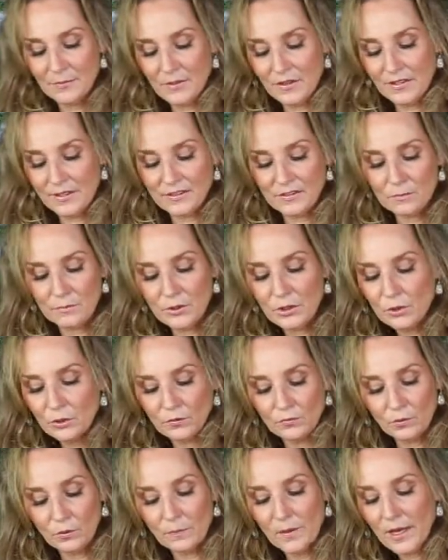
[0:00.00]
of these
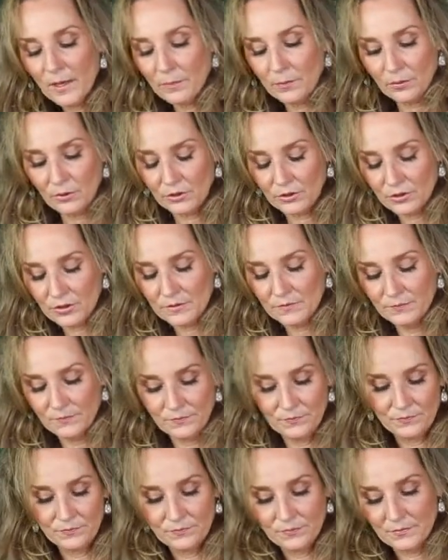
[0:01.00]
beautiful peppers.
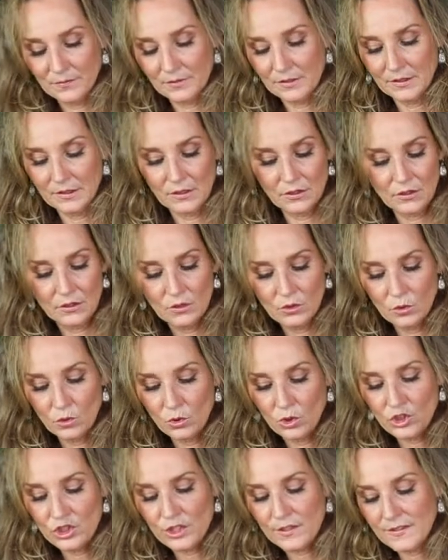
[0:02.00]

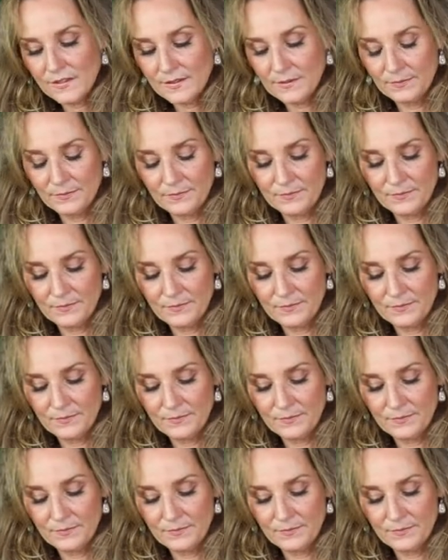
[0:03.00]
Gorgeous.